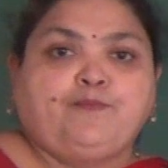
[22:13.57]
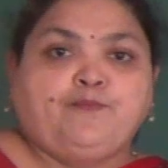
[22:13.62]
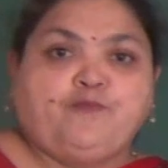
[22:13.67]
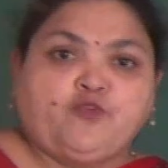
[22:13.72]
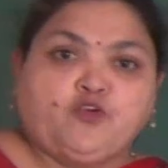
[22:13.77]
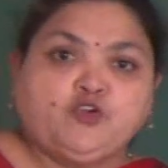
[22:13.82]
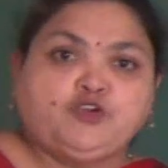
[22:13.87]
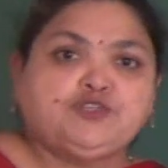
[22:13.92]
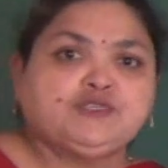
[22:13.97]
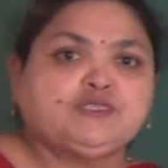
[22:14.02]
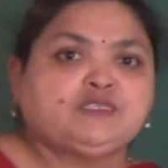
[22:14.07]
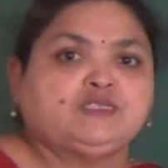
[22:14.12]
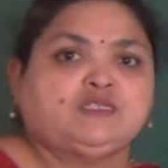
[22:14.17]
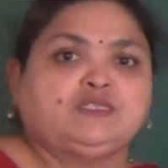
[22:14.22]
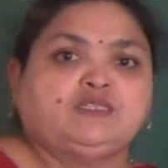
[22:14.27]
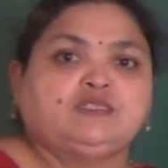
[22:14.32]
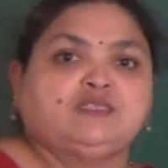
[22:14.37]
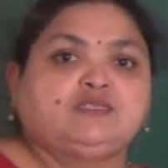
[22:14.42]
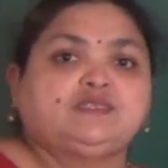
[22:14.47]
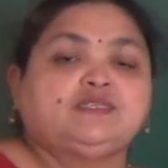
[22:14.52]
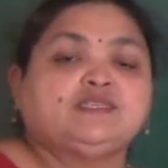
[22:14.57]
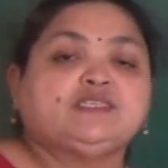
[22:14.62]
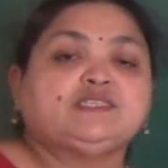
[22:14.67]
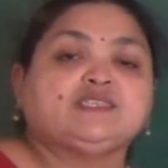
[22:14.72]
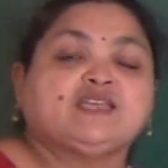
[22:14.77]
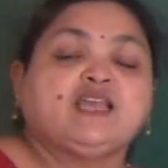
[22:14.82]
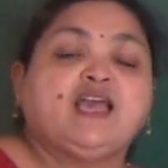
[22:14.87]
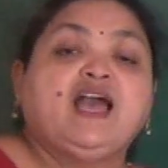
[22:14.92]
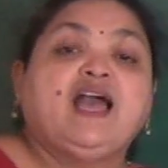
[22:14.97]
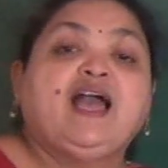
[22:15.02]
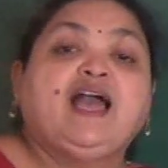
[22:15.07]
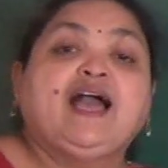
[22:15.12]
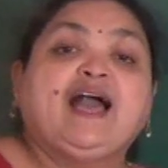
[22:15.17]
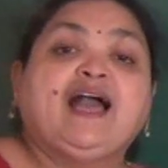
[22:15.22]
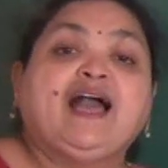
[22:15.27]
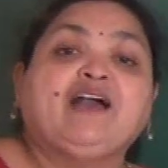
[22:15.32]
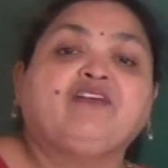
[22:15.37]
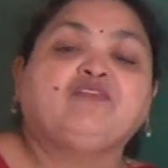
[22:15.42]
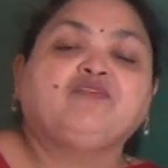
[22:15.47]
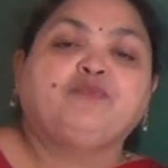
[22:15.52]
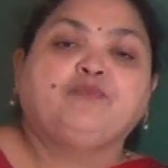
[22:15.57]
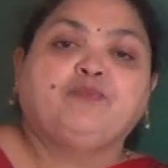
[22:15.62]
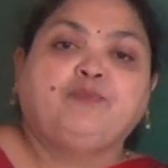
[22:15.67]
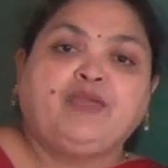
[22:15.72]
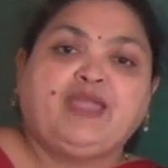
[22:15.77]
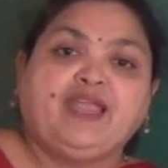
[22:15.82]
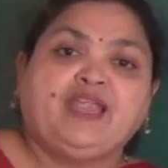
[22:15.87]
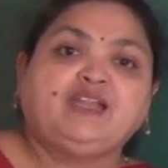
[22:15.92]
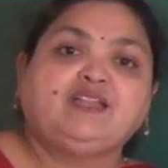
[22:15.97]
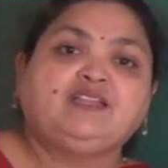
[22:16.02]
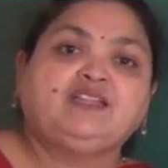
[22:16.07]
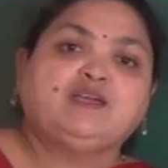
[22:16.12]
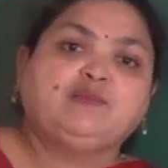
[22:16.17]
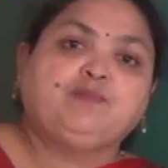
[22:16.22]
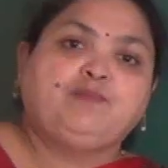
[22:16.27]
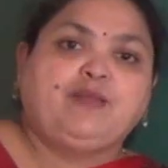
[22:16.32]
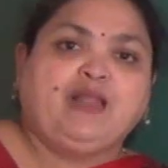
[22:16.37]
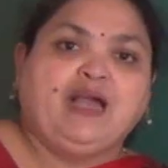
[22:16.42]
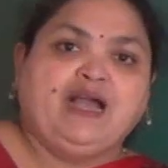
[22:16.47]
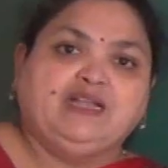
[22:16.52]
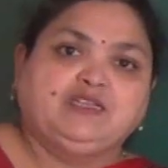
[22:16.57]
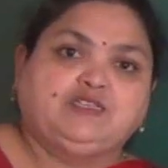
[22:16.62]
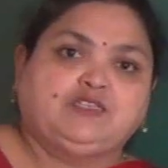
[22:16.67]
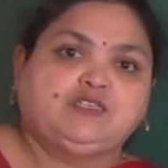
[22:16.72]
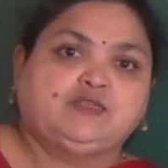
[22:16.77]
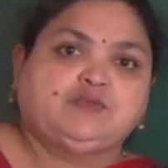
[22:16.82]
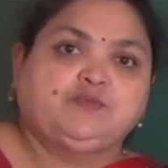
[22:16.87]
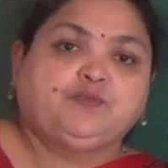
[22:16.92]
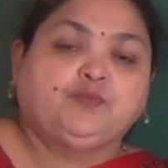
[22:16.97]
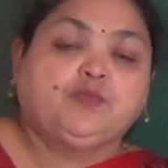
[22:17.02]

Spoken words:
photosynthesis have made the plant